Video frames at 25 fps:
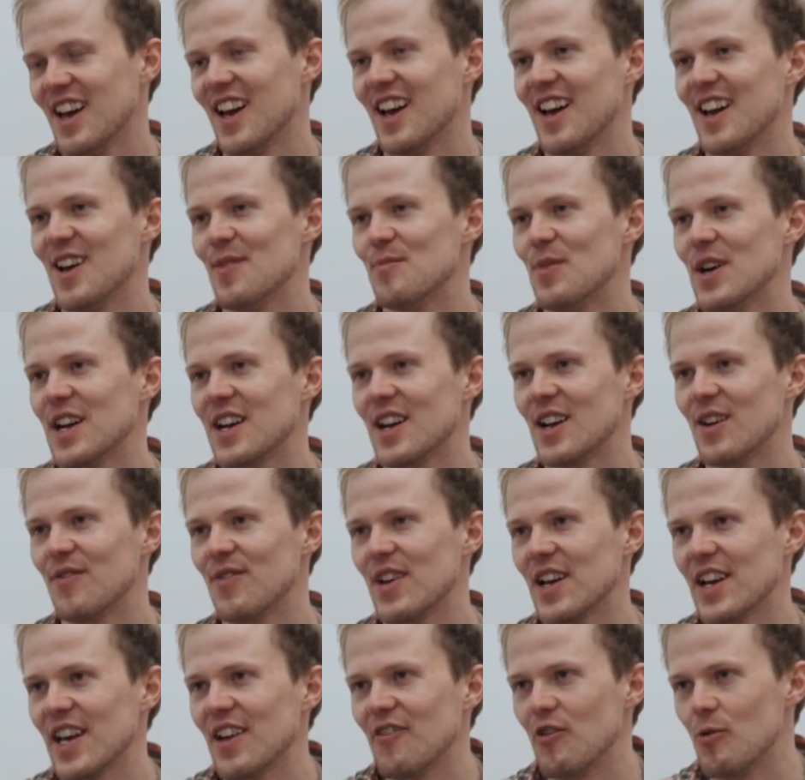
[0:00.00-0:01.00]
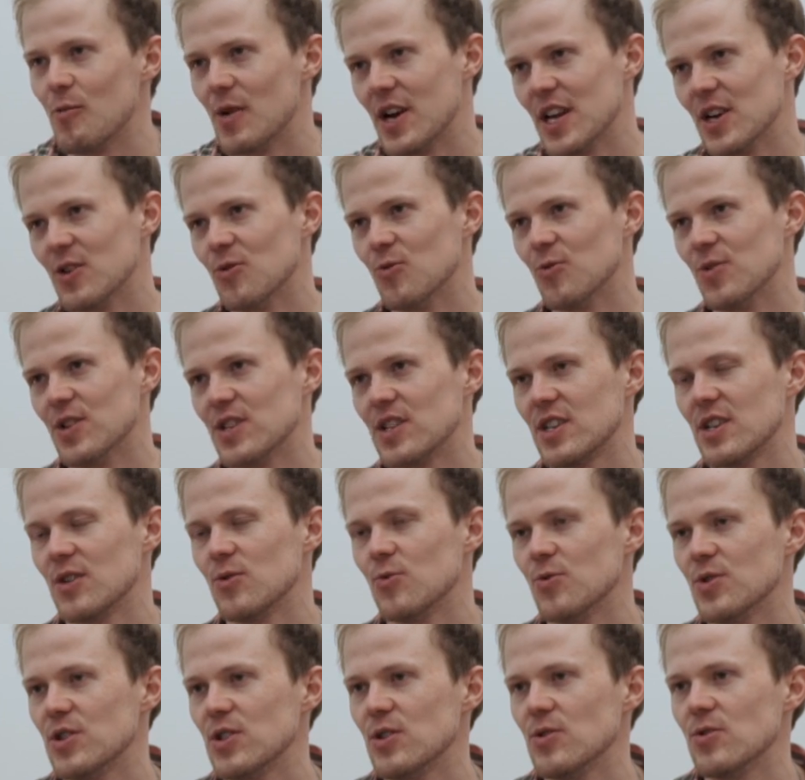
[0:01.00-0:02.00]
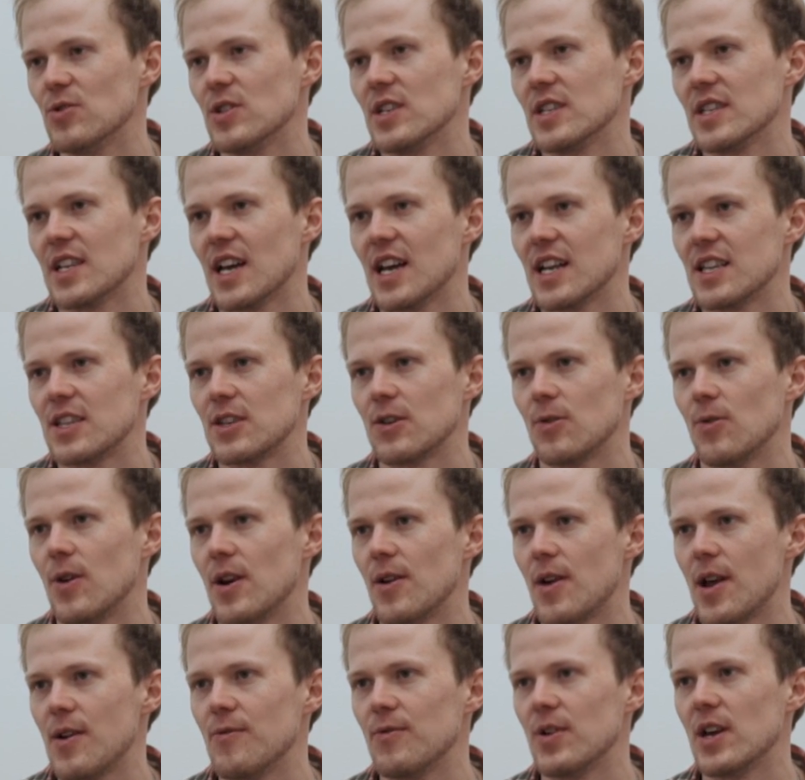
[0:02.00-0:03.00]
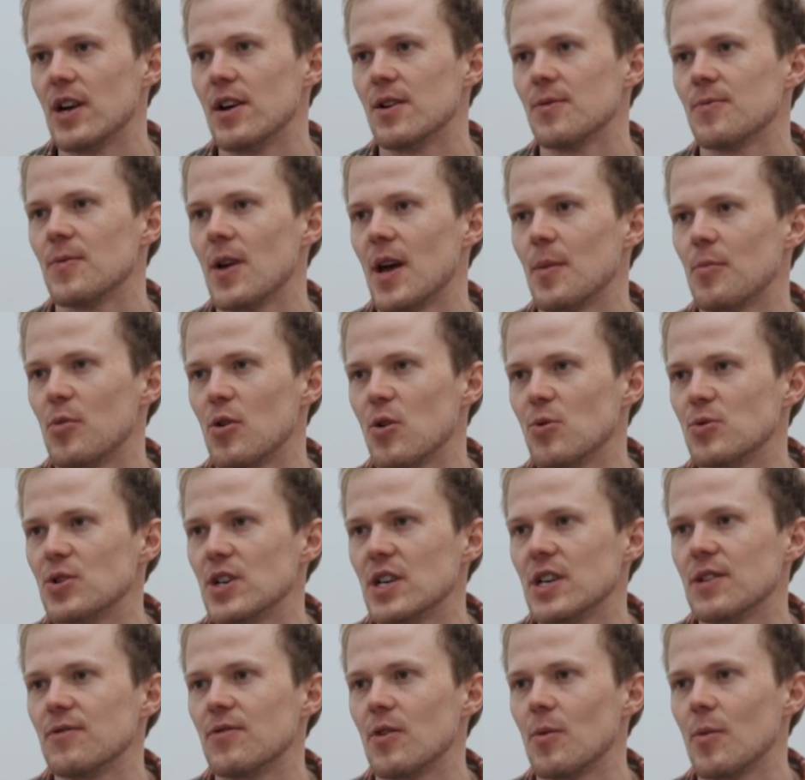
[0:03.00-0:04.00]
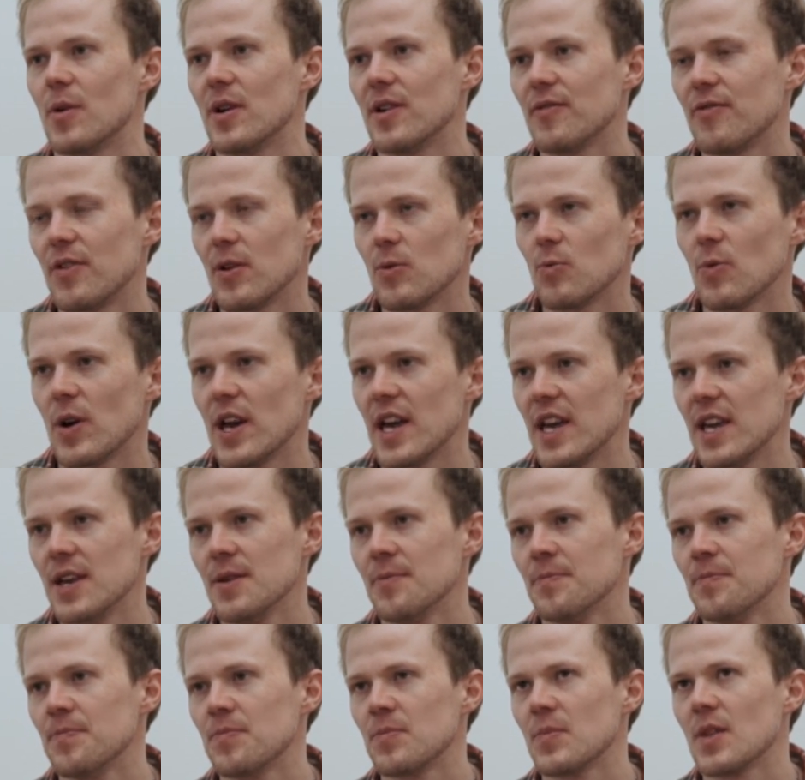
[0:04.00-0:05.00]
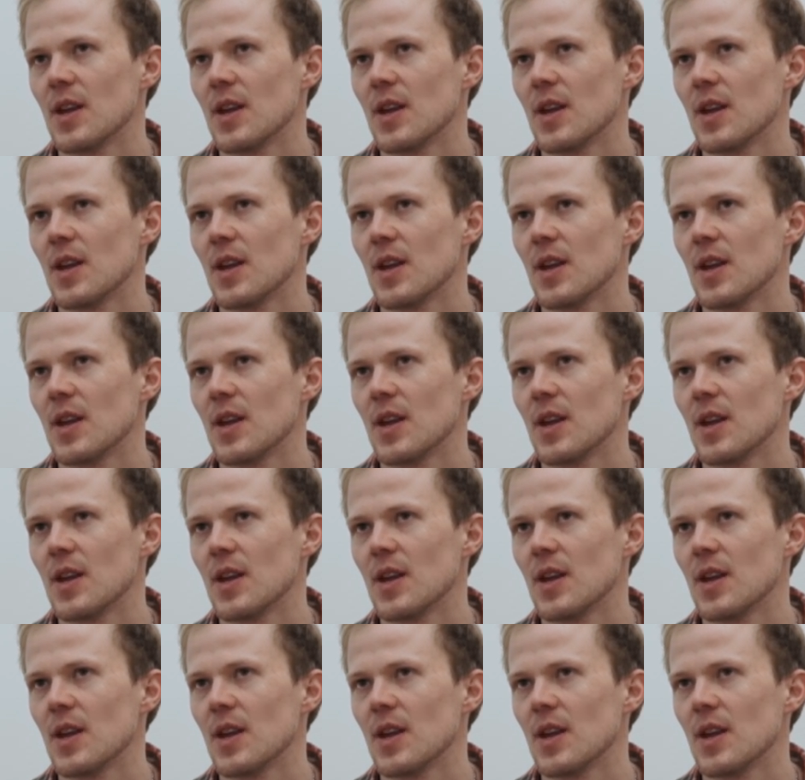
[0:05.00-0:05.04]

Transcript: uh, by kind of like everybody who is who is using that. So and, and we are approaching it from a different way.